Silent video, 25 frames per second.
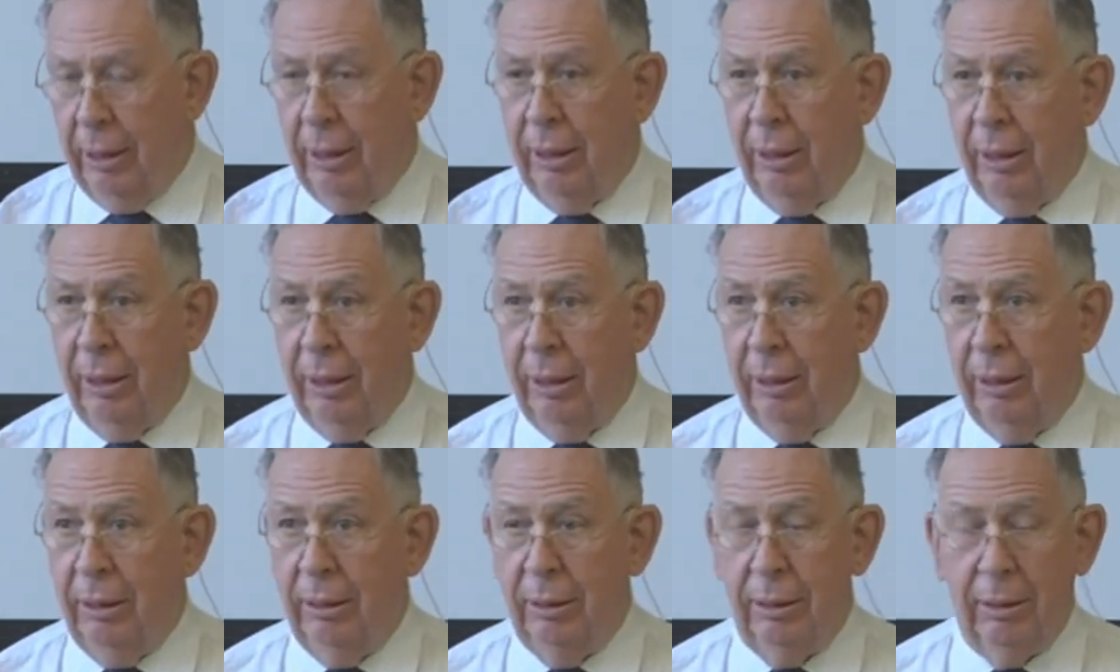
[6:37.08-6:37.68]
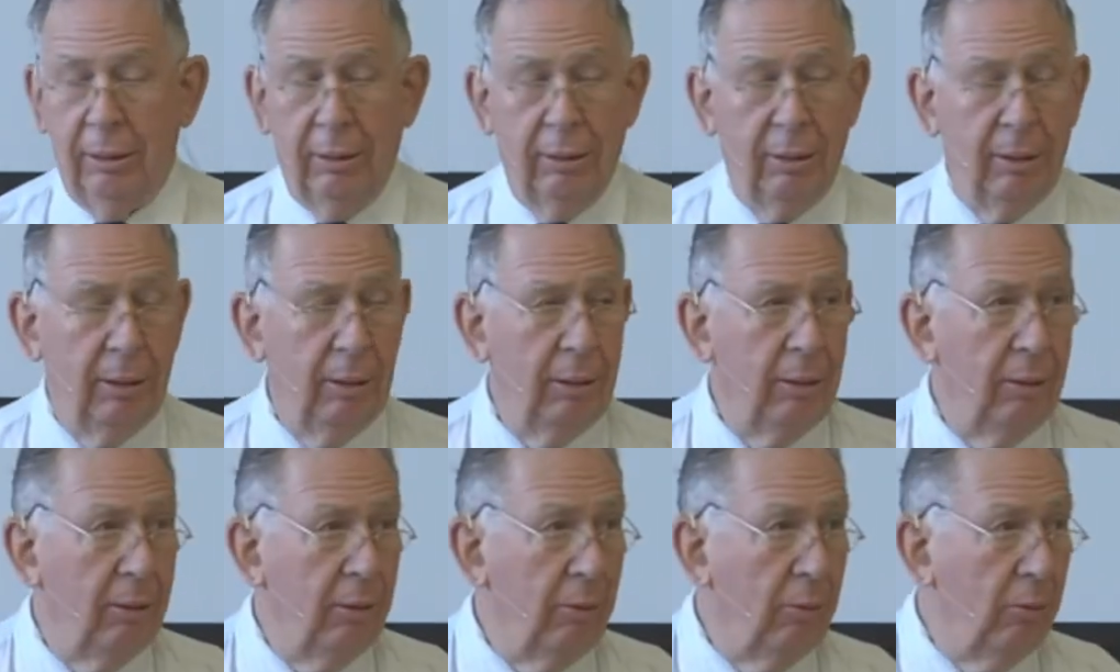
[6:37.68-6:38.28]

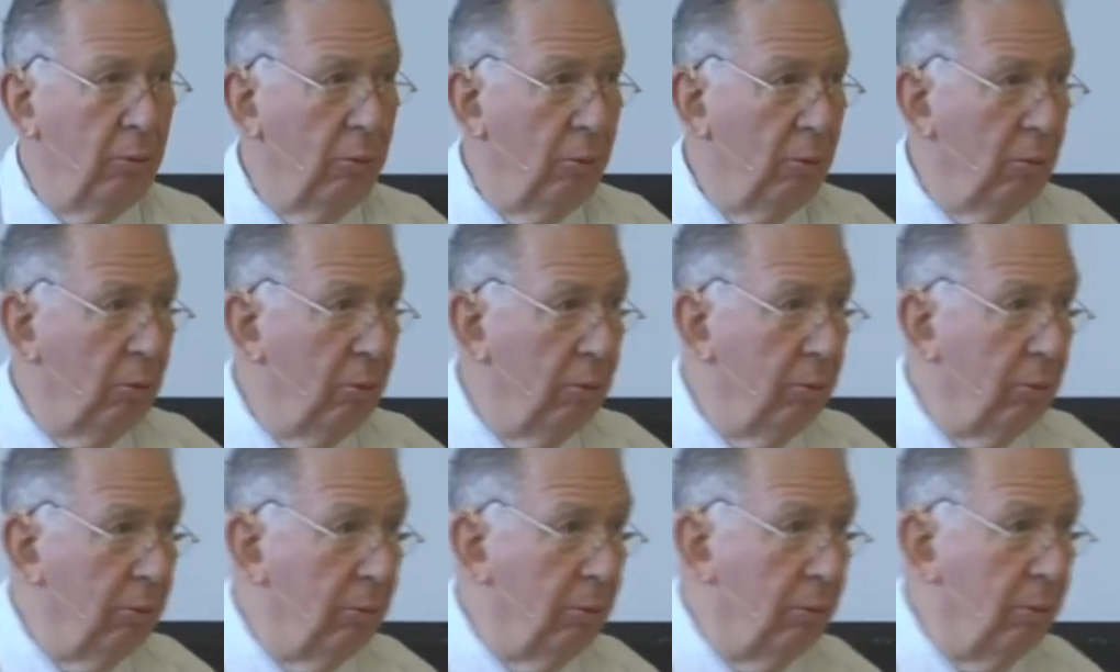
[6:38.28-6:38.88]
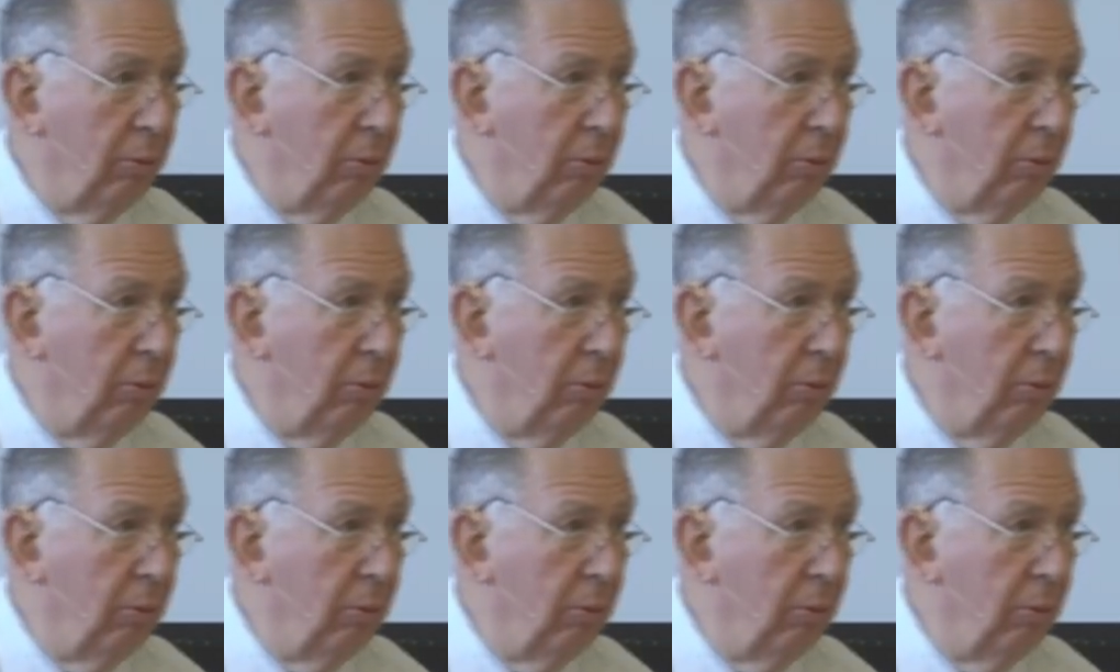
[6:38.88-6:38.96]
[no speech]